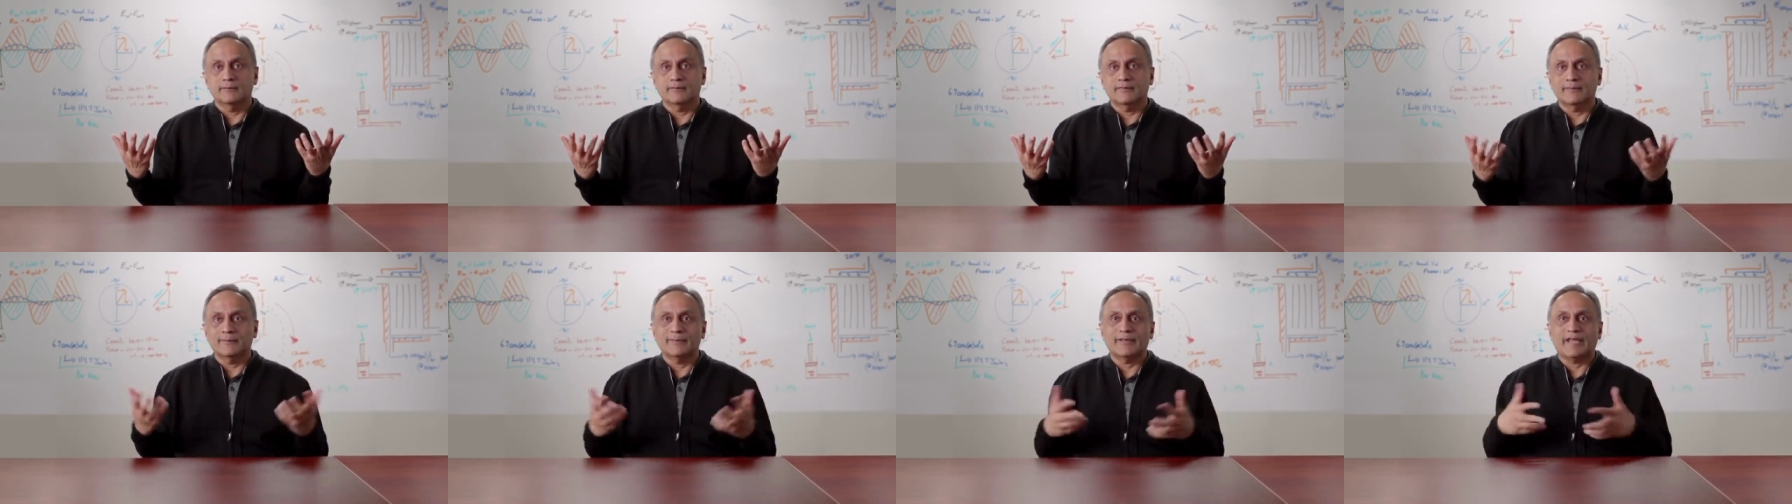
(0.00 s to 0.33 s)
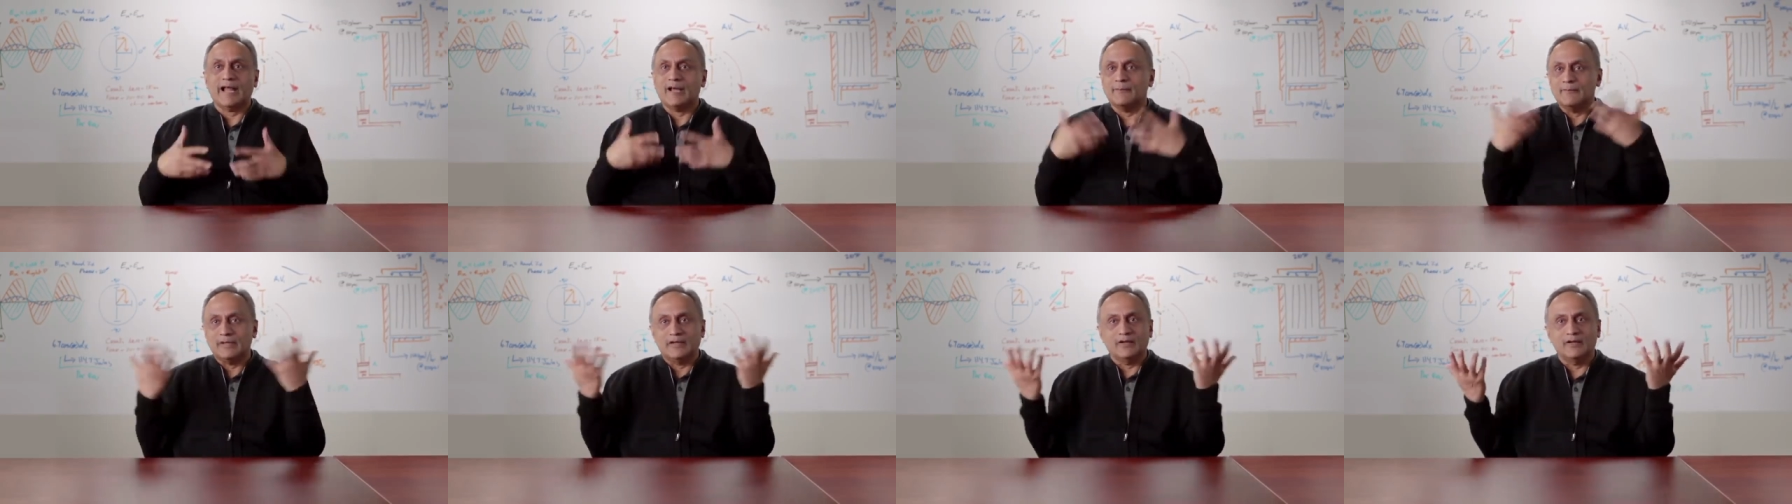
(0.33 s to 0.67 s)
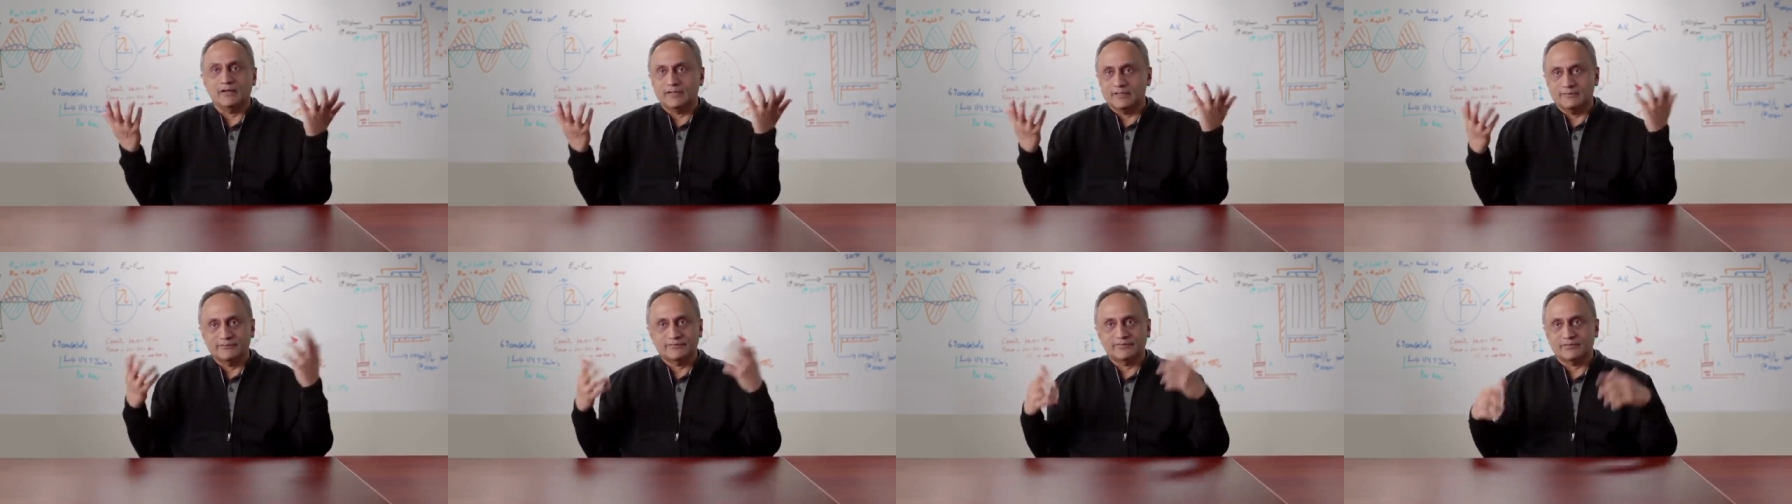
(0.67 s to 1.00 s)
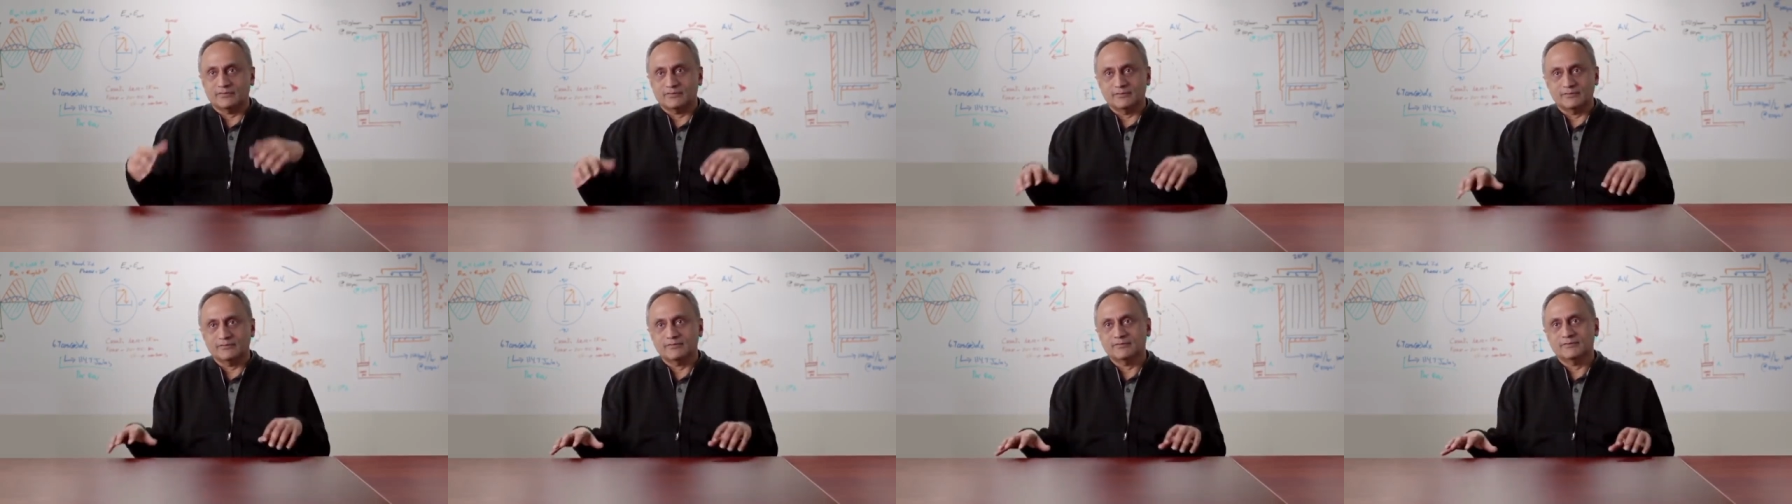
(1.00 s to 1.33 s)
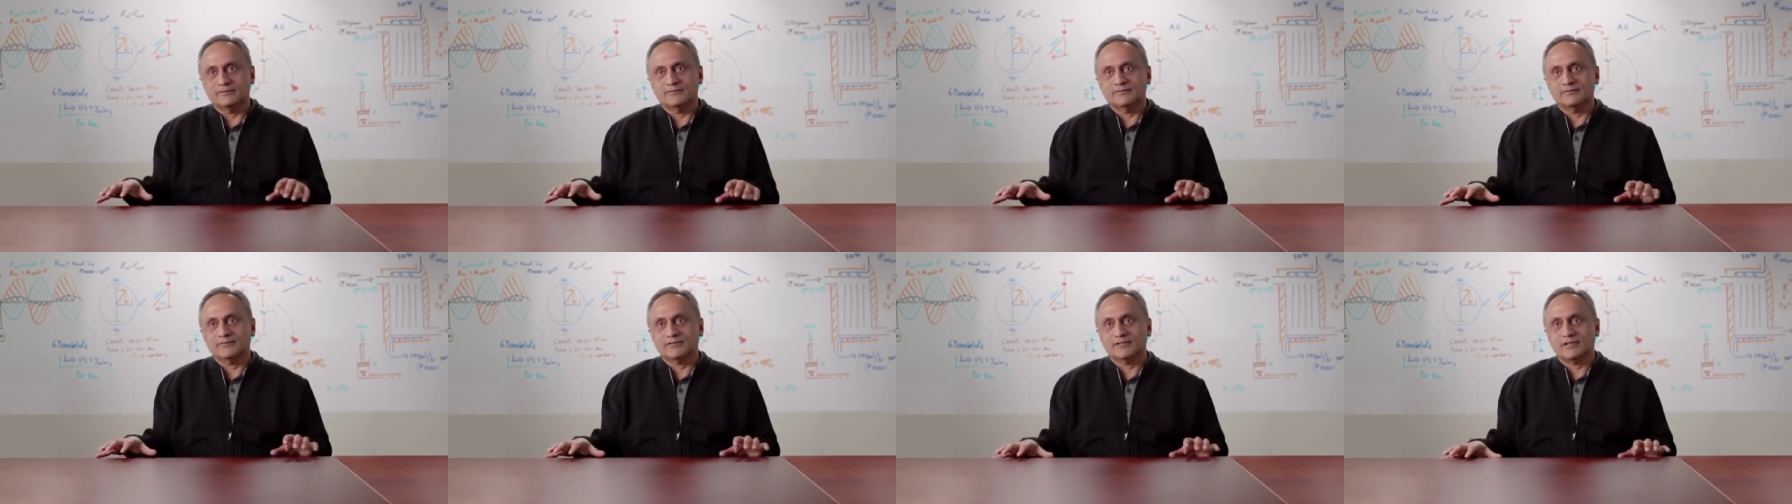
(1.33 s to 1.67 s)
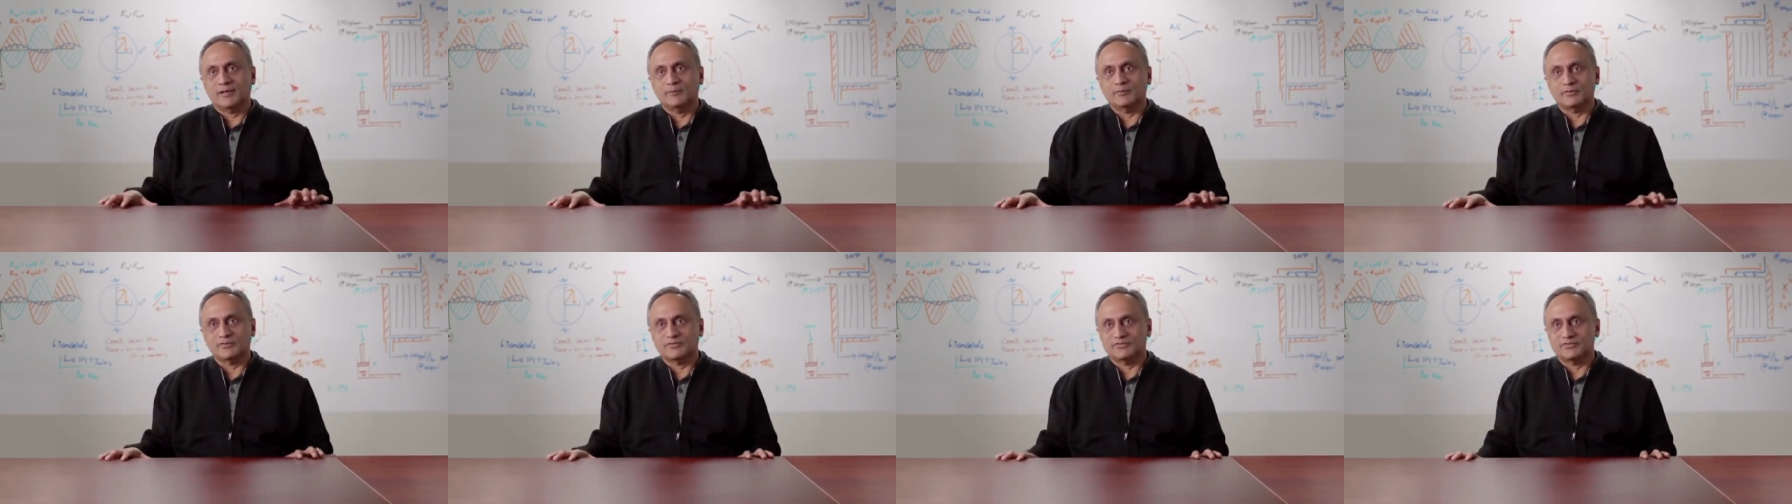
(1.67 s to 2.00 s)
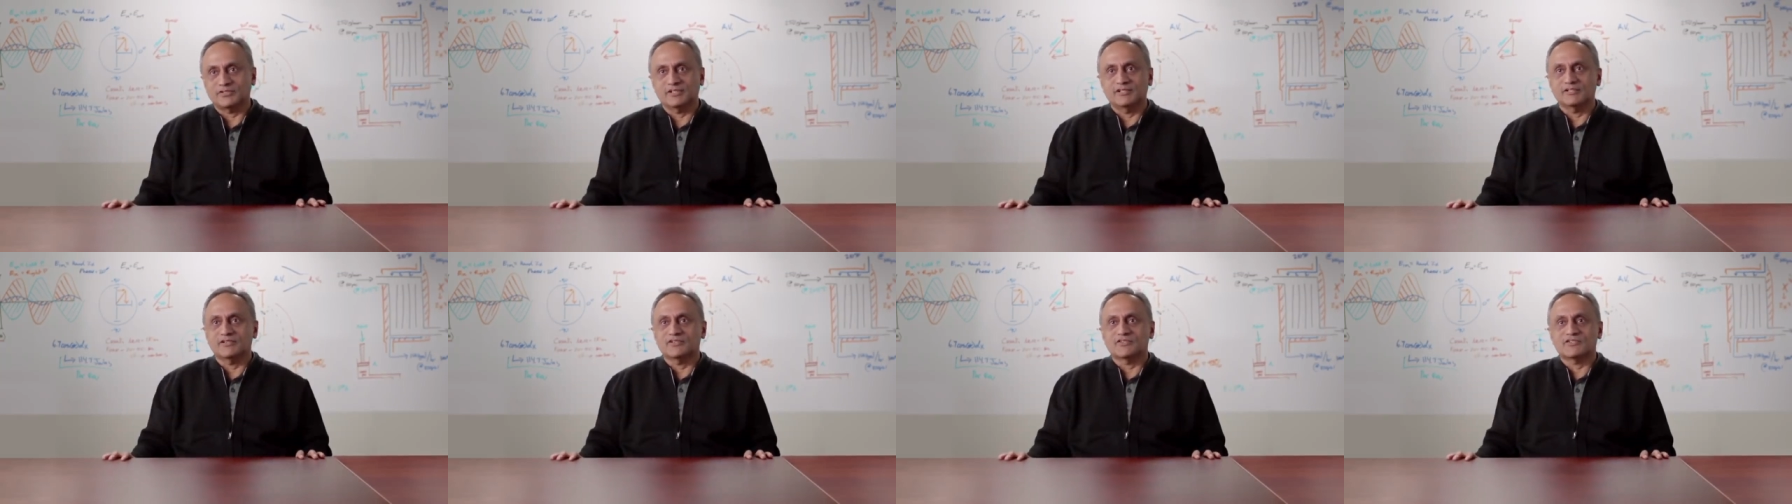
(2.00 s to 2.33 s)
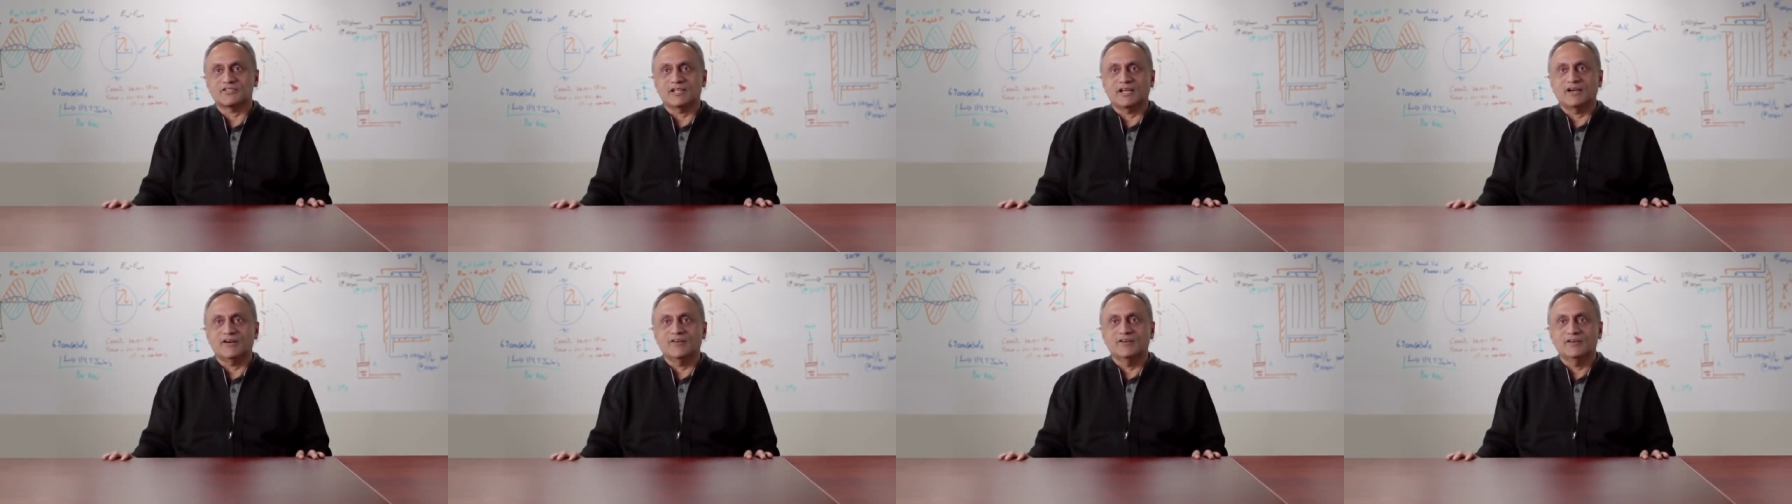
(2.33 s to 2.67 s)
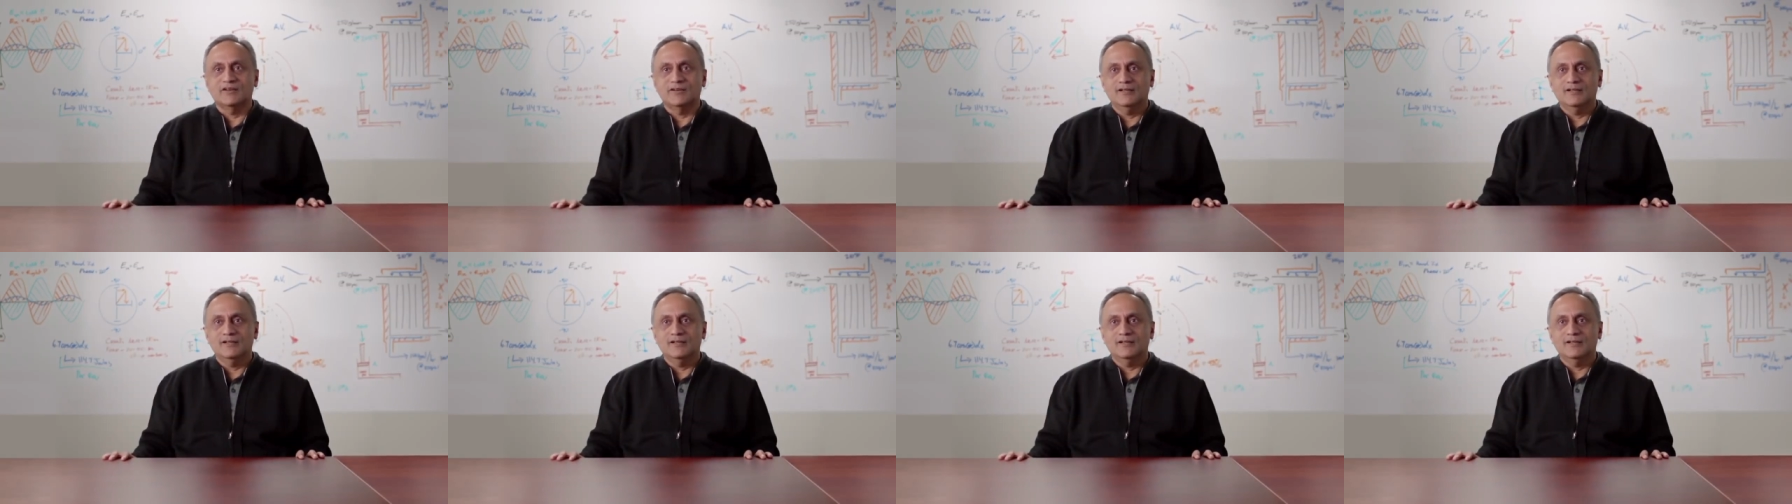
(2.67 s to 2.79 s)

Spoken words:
I mean, I've been on it for a couple, 3 years now.